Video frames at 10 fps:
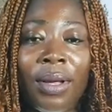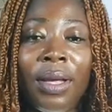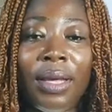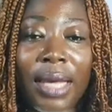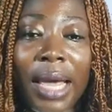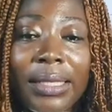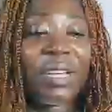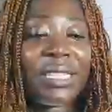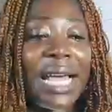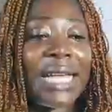Yes,
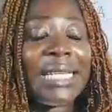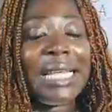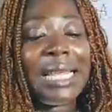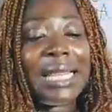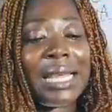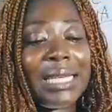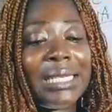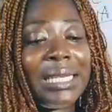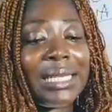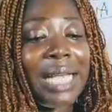that in the
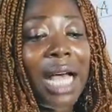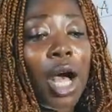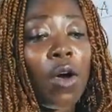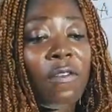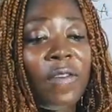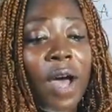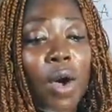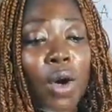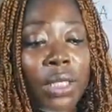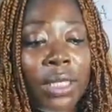digital offer
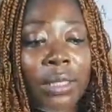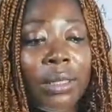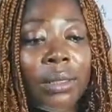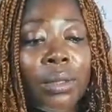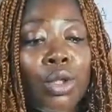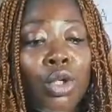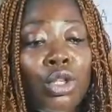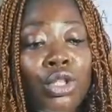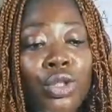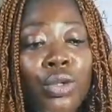audit,
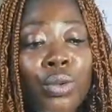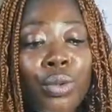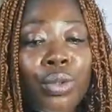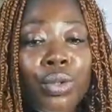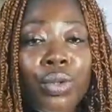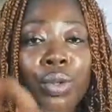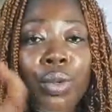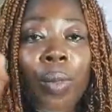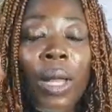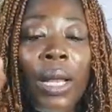you could
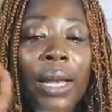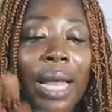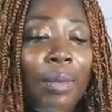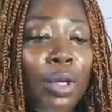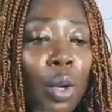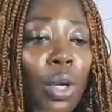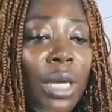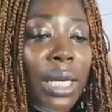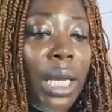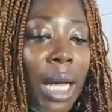let me know
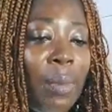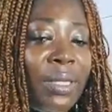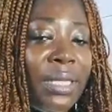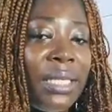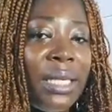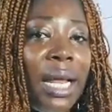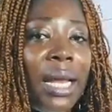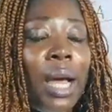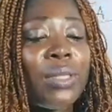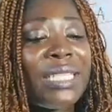in the comment section
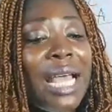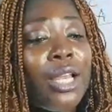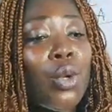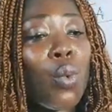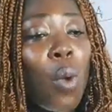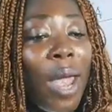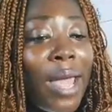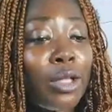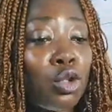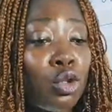and I'll tell you
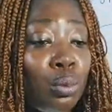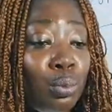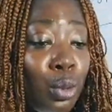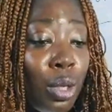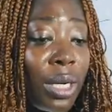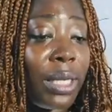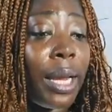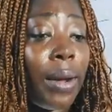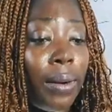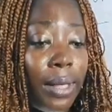where to book
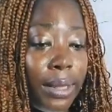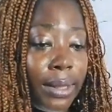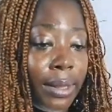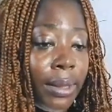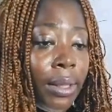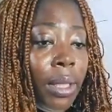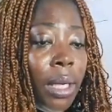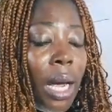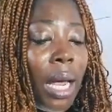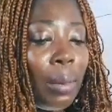the audit.
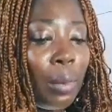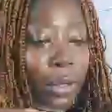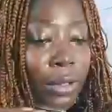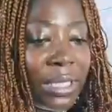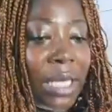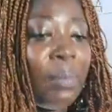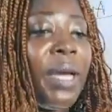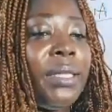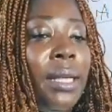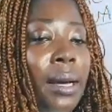I am going to take
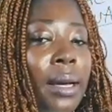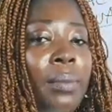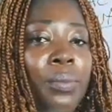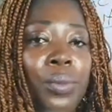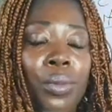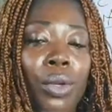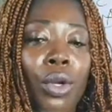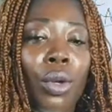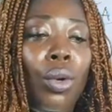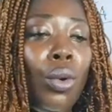my time,
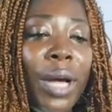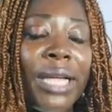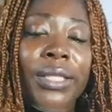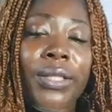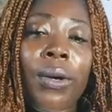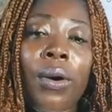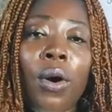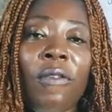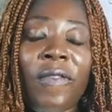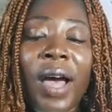look at your
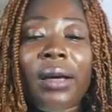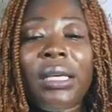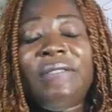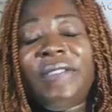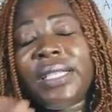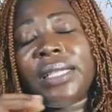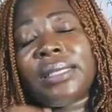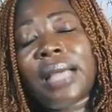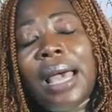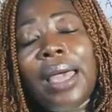offer. If it
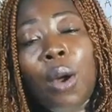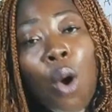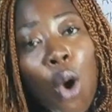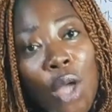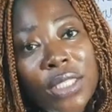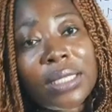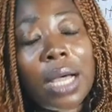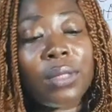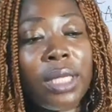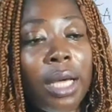is a course,
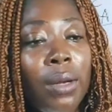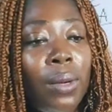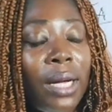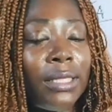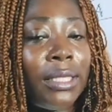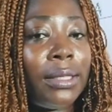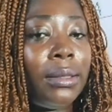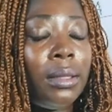I'll take a look at it.